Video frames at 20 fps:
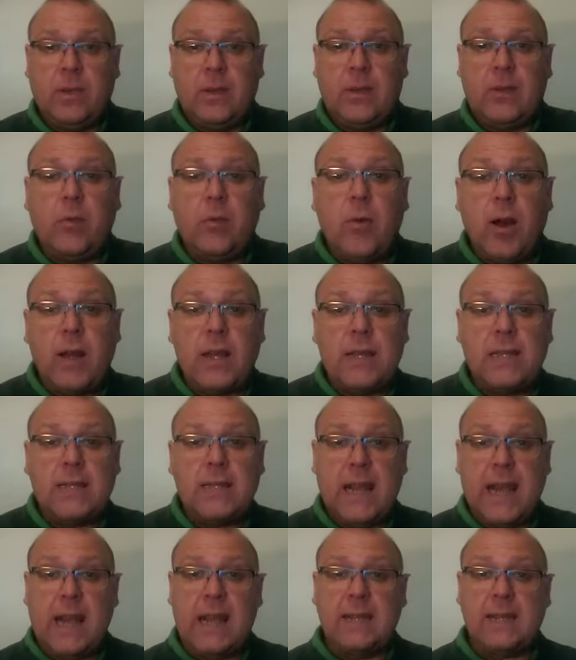Christ
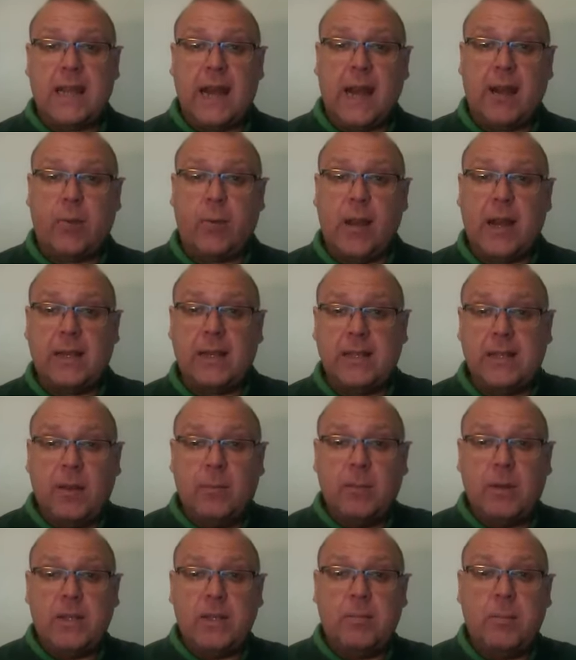is our rest.
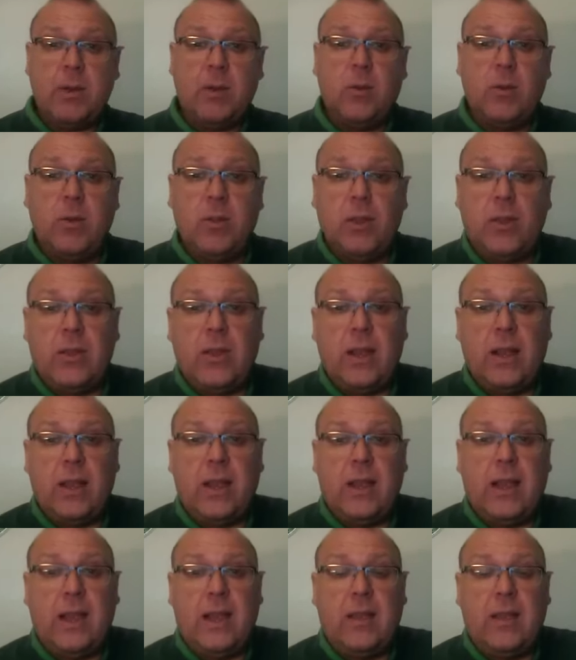Come unto me,
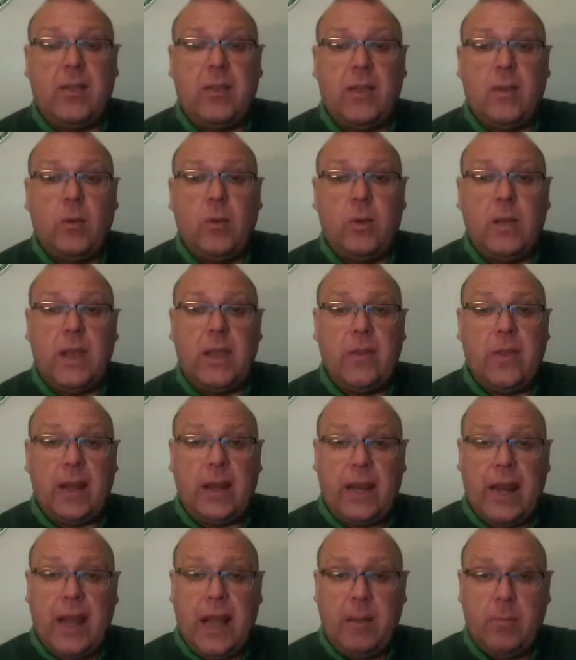all ye
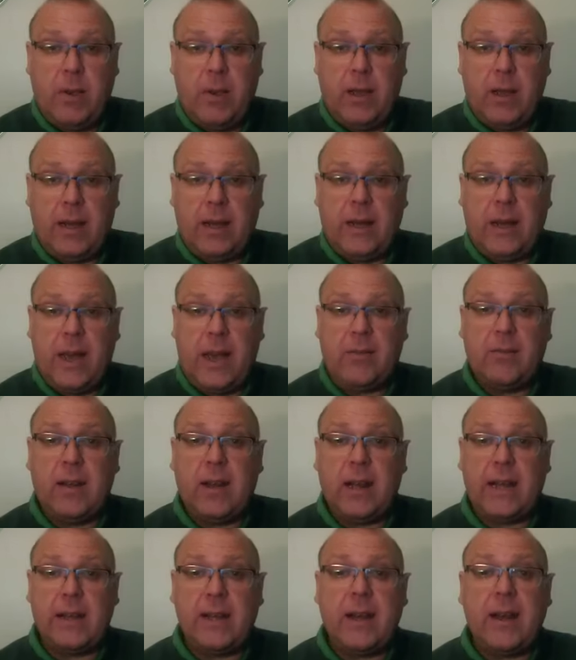that labour and are heavy
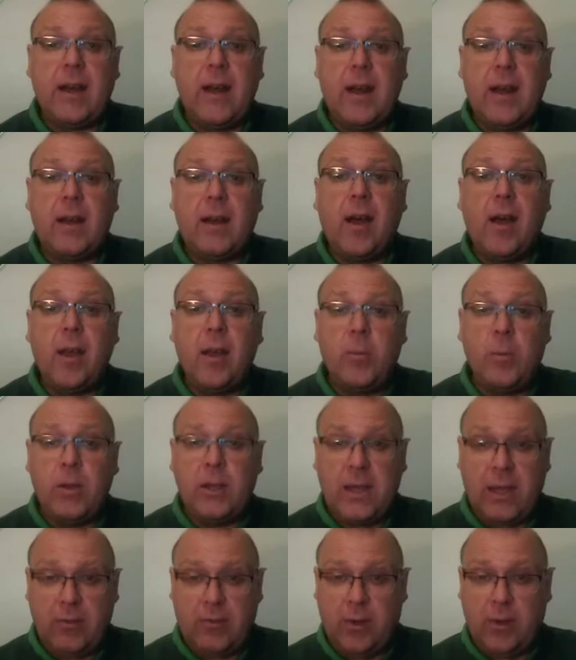laden, and I will
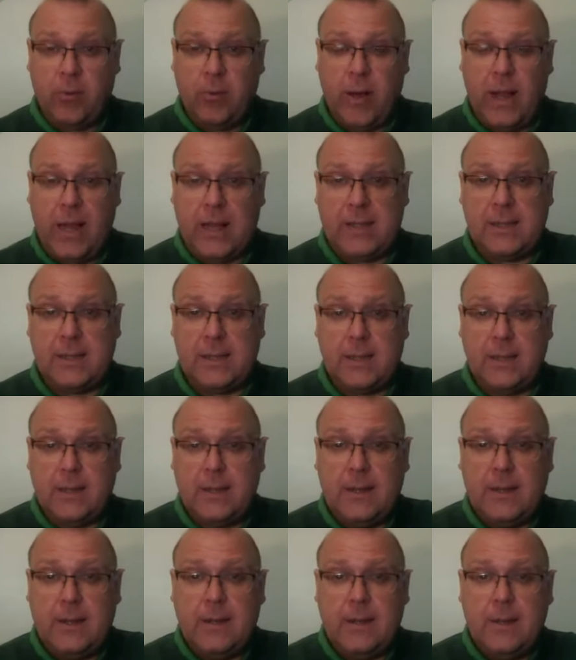give you rest.
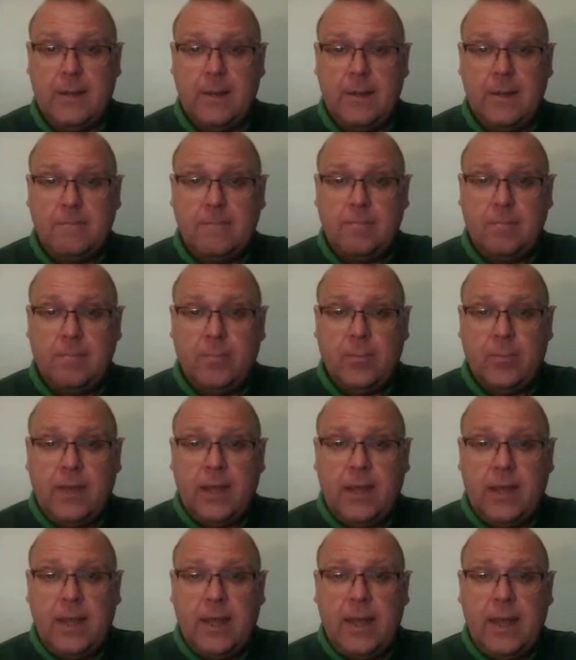
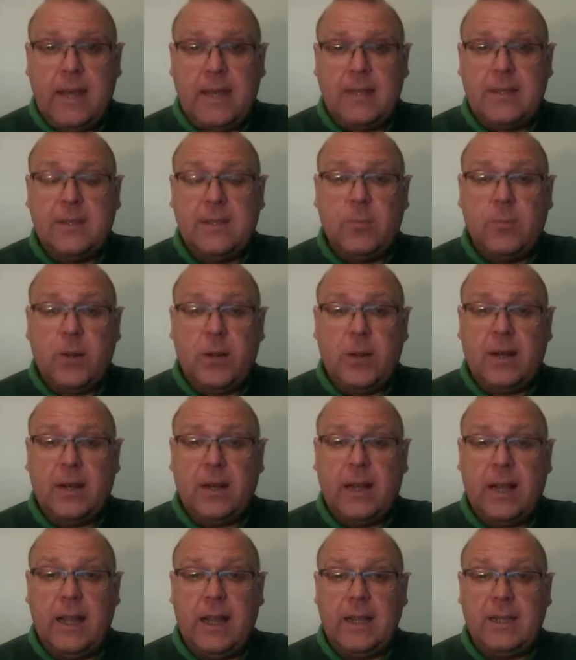He's the one.
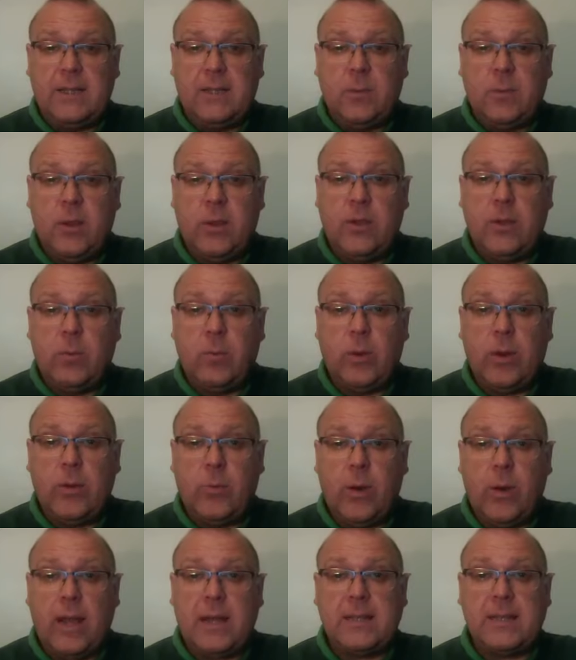He is the one that we
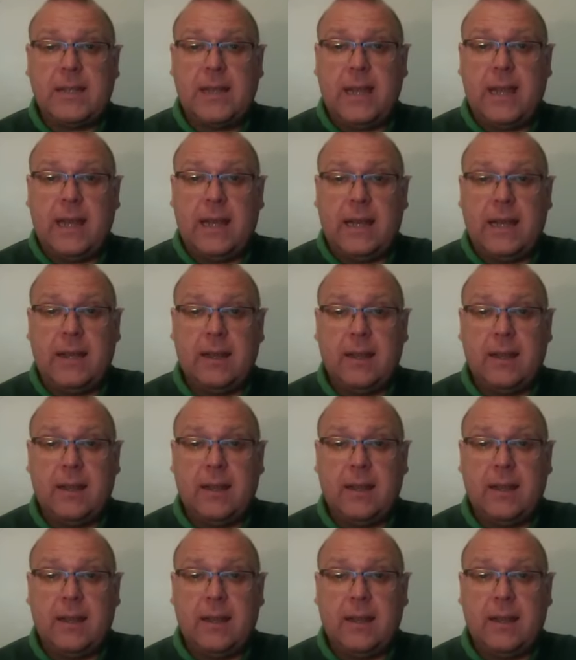rest in.